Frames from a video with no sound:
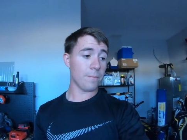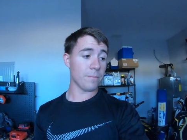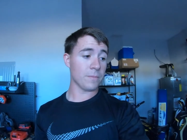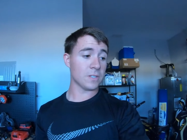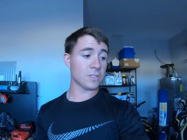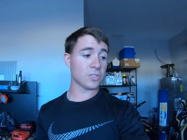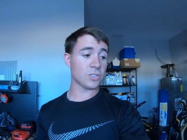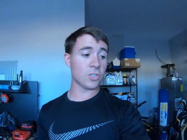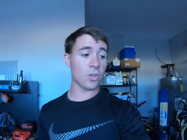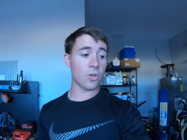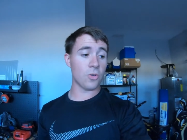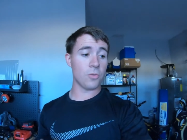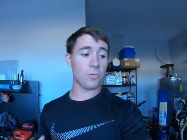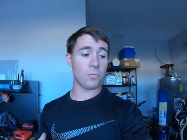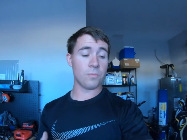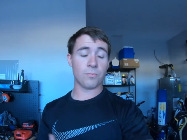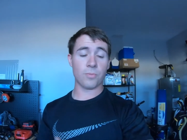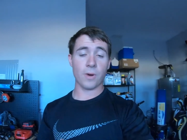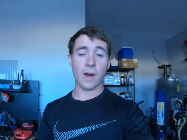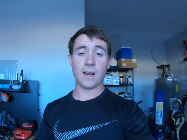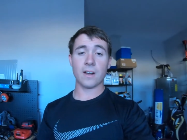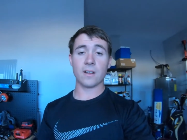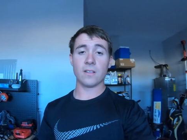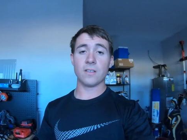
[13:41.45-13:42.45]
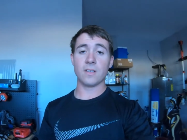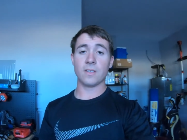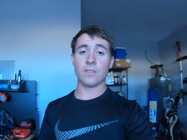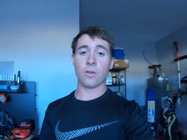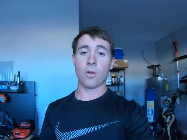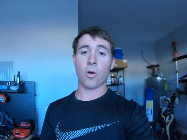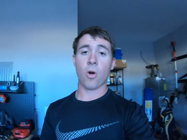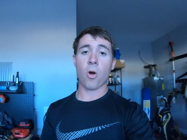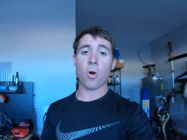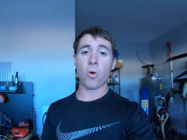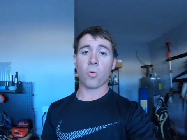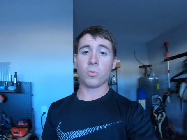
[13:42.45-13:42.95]
So practically the
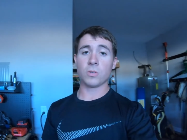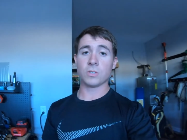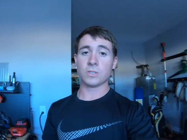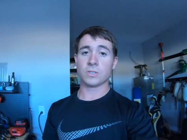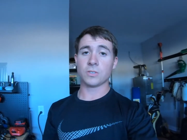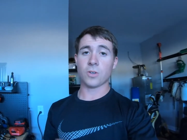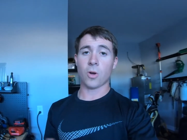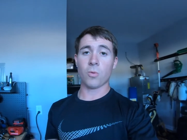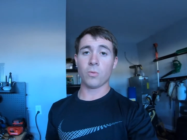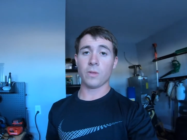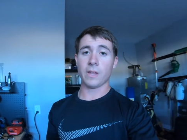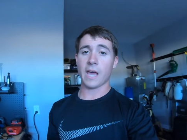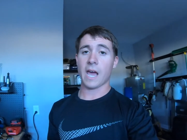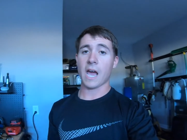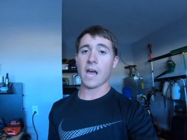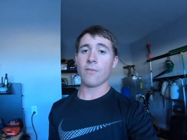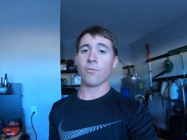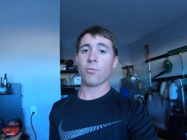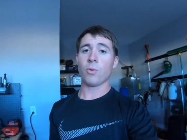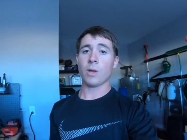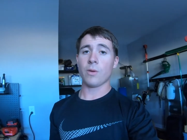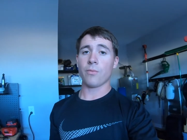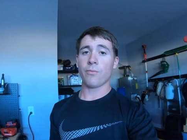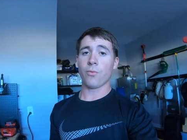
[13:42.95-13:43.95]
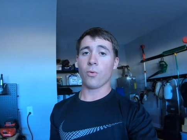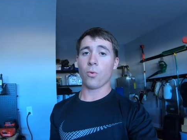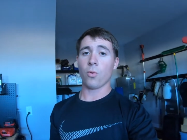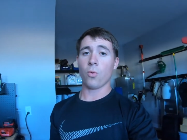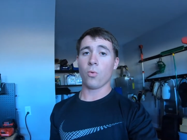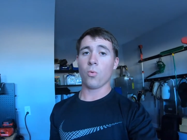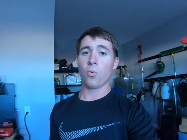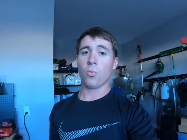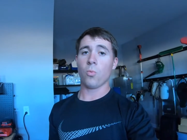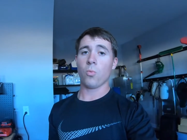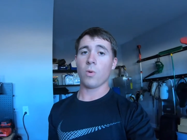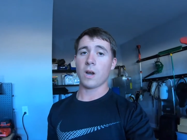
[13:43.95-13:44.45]
car was only halfway
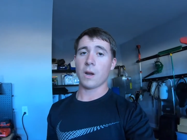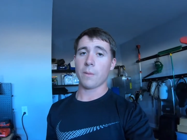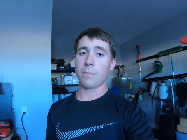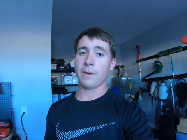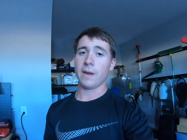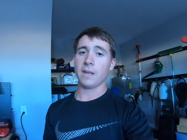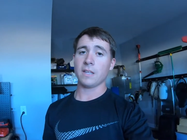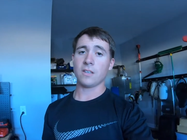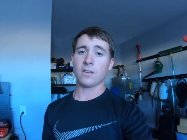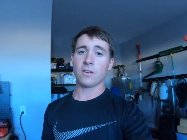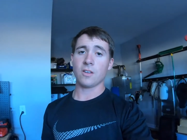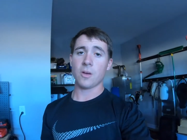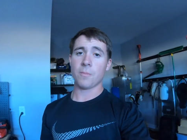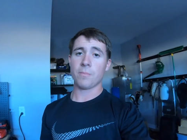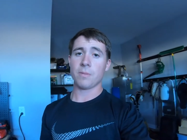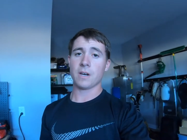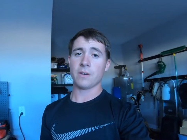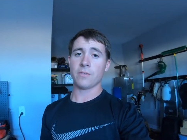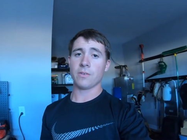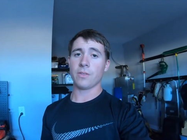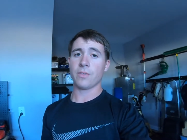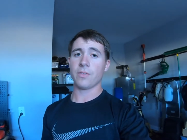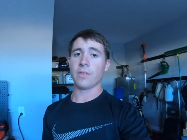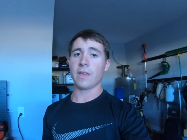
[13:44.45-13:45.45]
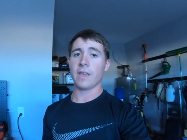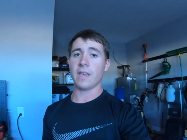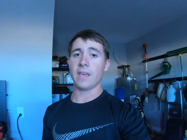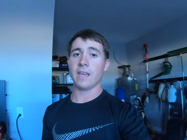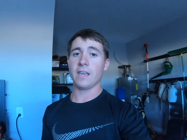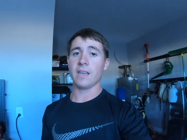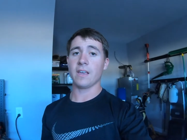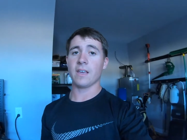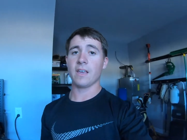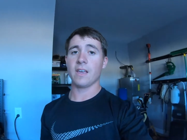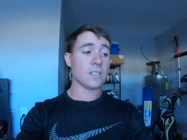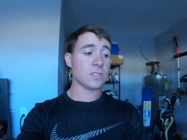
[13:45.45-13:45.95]
full when I picked it up and
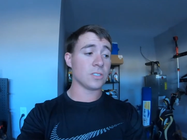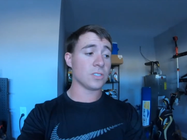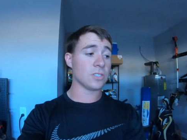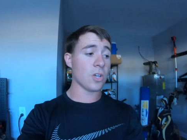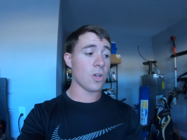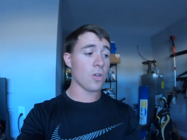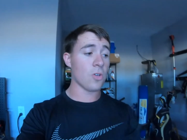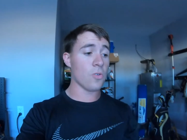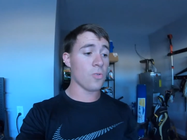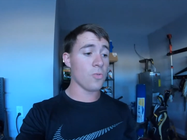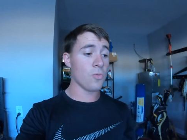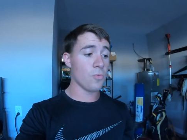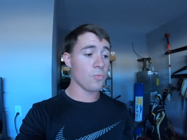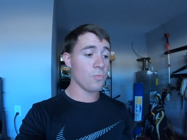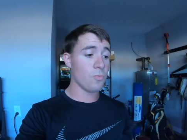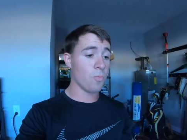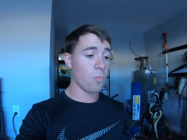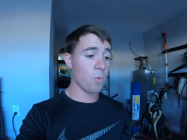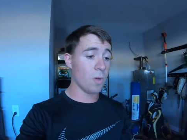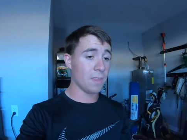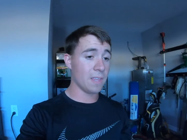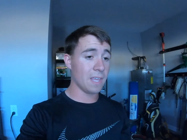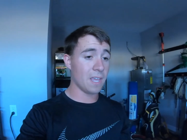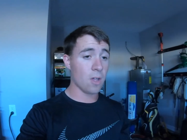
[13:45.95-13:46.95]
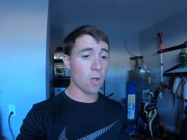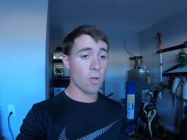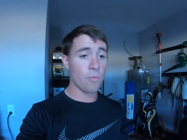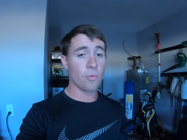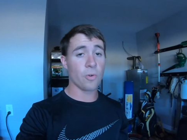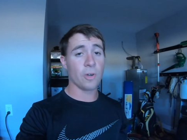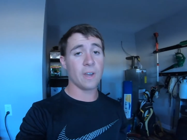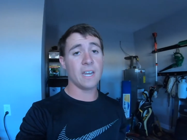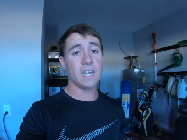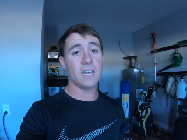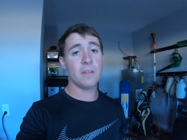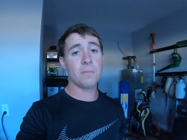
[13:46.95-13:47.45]
everything. So with it
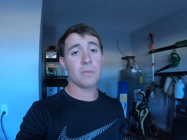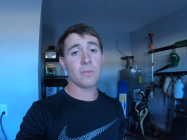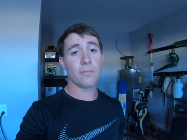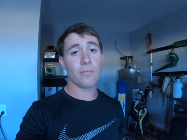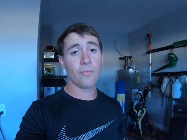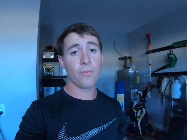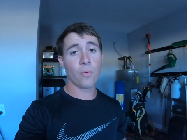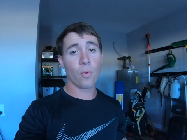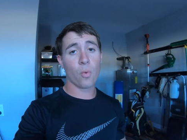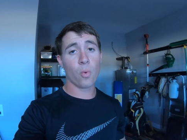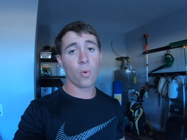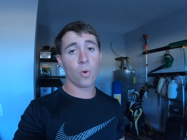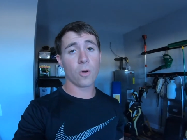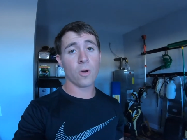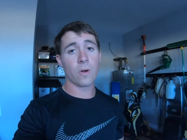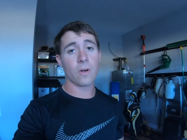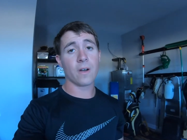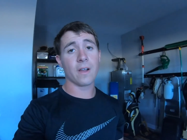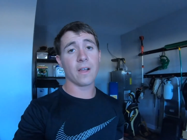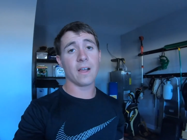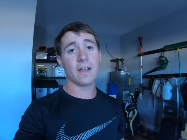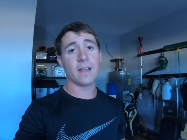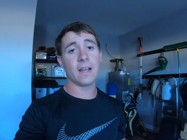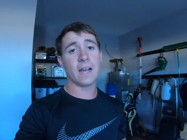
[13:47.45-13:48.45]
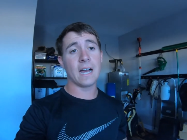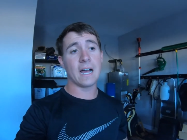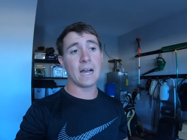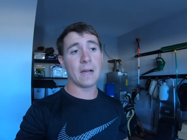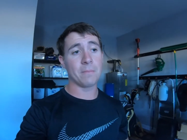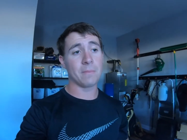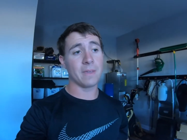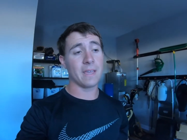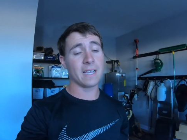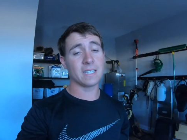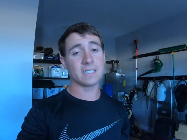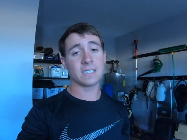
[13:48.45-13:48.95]
overheating before,
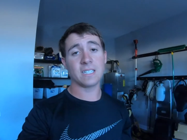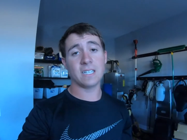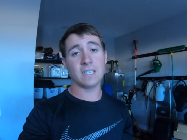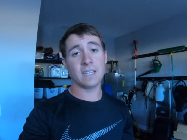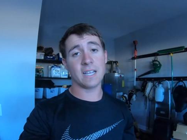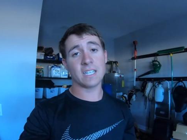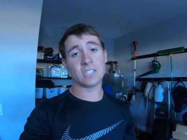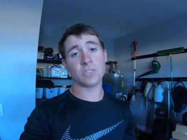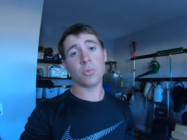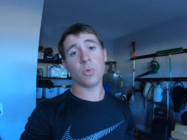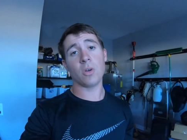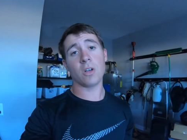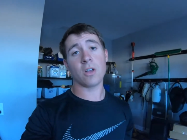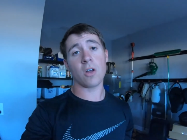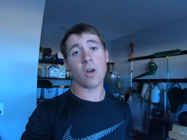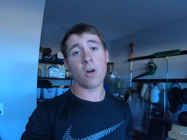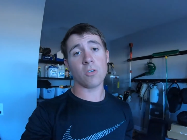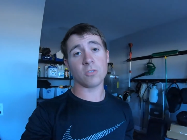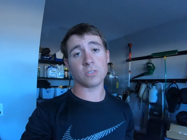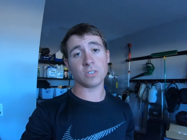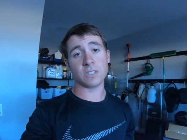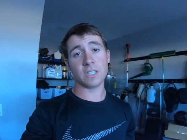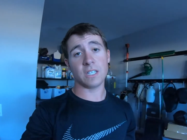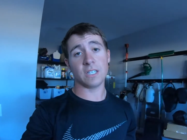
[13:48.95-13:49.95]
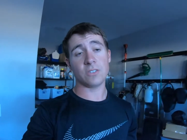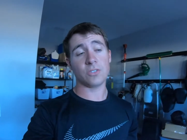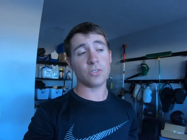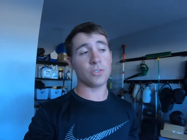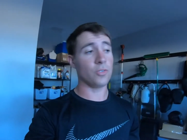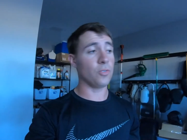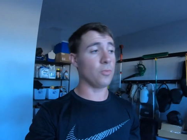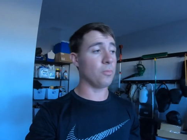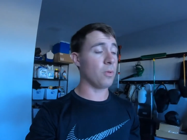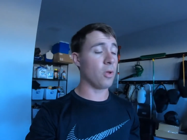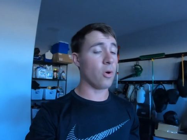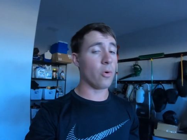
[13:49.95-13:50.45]
I'm guessing that's what caused it
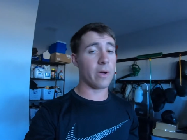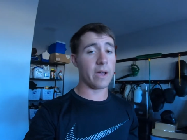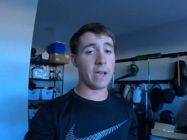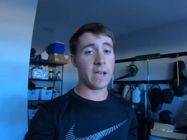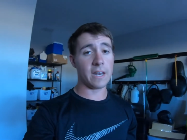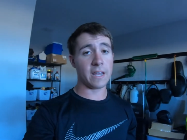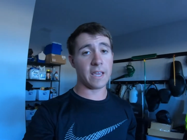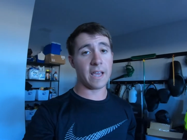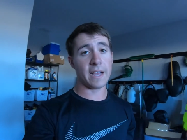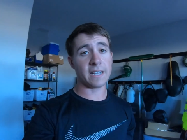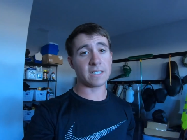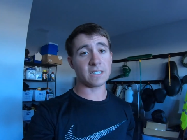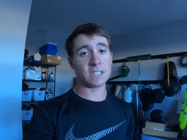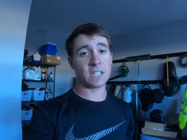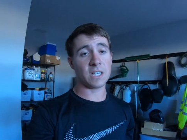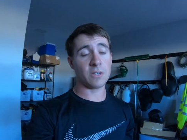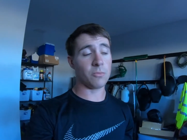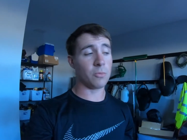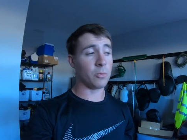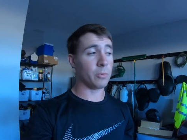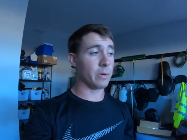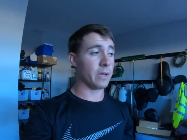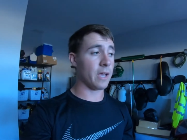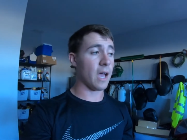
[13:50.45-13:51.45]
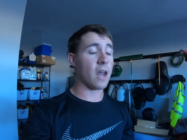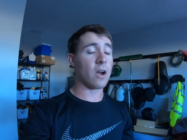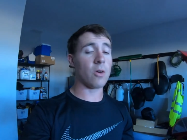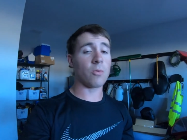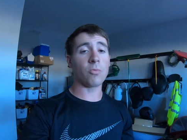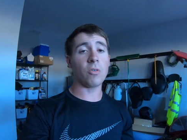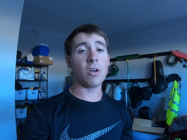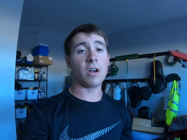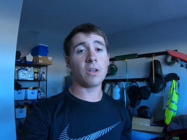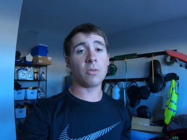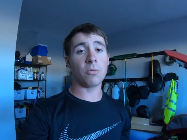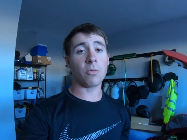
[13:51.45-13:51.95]
to blow a head gasket when we got it
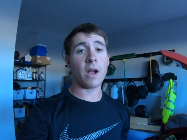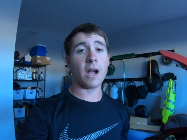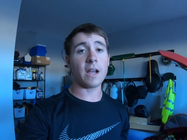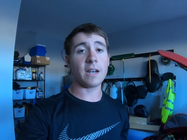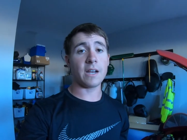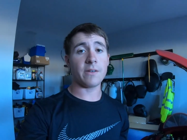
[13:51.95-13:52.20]
running right